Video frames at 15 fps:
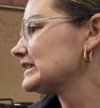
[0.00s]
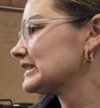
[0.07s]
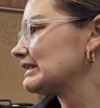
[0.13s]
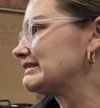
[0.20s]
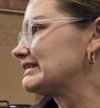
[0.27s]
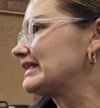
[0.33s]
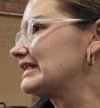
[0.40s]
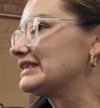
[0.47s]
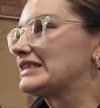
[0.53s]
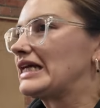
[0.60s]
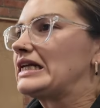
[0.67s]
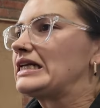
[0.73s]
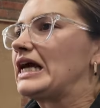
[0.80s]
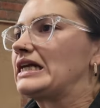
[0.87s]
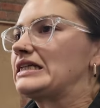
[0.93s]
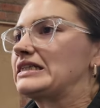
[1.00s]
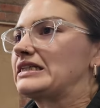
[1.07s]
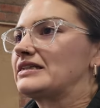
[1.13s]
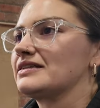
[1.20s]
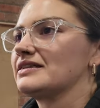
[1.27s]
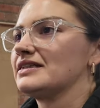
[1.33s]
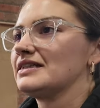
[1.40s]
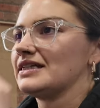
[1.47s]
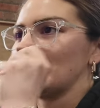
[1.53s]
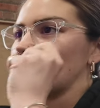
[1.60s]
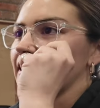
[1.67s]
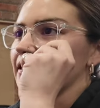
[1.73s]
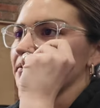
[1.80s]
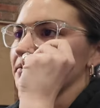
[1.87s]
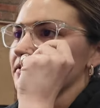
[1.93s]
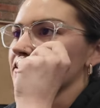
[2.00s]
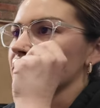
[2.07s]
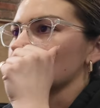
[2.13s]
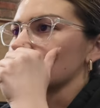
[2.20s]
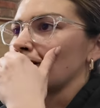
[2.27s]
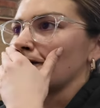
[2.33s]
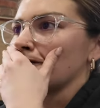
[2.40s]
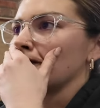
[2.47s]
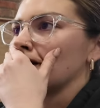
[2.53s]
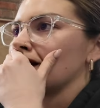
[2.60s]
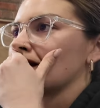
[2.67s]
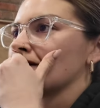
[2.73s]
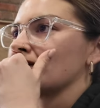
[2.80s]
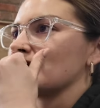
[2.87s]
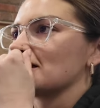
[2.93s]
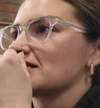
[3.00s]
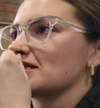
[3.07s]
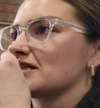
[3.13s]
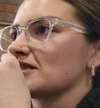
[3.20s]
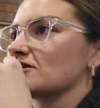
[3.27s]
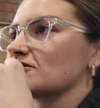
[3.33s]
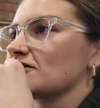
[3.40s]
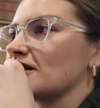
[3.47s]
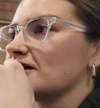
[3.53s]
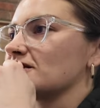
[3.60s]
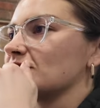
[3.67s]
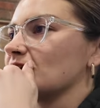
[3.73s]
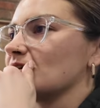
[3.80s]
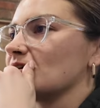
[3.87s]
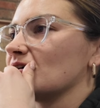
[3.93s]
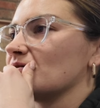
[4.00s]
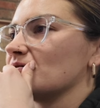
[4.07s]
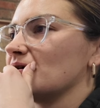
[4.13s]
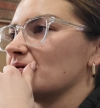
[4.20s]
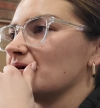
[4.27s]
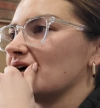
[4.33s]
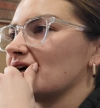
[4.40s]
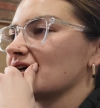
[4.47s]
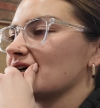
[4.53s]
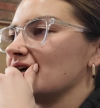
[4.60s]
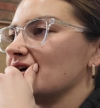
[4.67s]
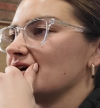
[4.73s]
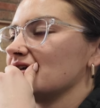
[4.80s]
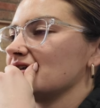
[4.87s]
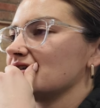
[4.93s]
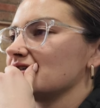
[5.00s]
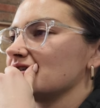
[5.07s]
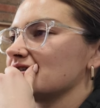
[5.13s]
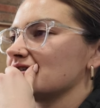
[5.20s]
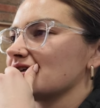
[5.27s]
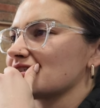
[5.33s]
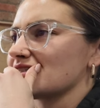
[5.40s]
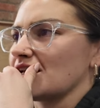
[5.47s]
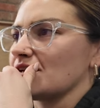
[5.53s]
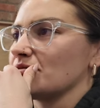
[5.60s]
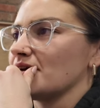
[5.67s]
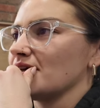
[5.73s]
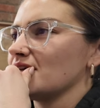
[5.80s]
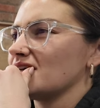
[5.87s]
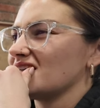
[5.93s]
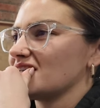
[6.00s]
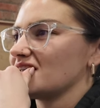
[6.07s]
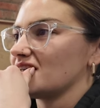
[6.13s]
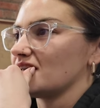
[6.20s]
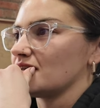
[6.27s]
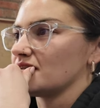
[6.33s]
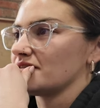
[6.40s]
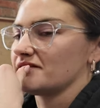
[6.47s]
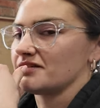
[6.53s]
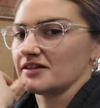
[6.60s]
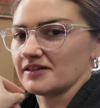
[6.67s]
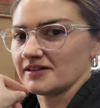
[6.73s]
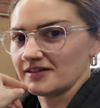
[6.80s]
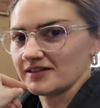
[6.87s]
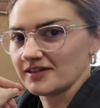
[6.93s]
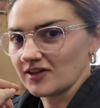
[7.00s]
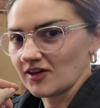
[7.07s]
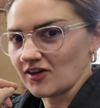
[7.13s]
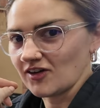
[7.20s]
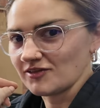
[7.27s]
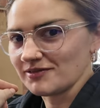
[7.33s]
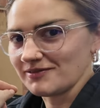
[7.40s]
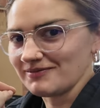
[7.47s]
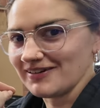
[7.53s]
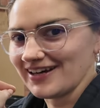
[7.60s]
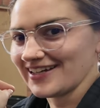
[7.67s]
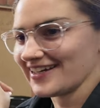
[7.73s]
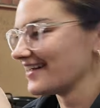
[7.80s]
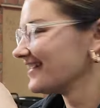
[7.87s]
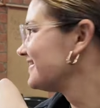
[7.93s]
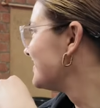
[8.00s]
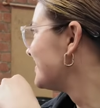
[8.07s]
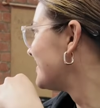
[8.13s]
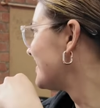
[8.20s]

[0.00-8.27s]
No, she didn't. To show Lois the strategy that we're working on. I say we, that I've been working on.